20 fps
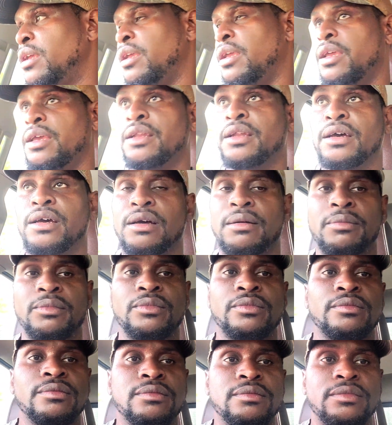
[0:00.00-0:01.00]
And um,
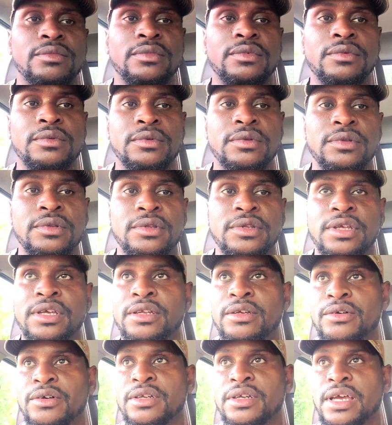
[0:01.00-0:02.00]

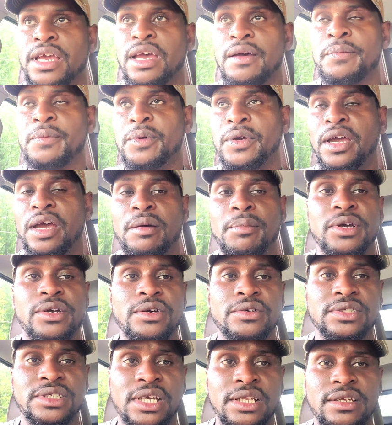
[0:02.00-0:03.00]
I'm gonna have, have my
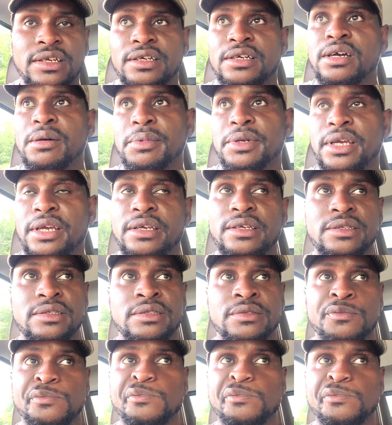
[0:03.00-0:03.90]
ghost out there a couple days.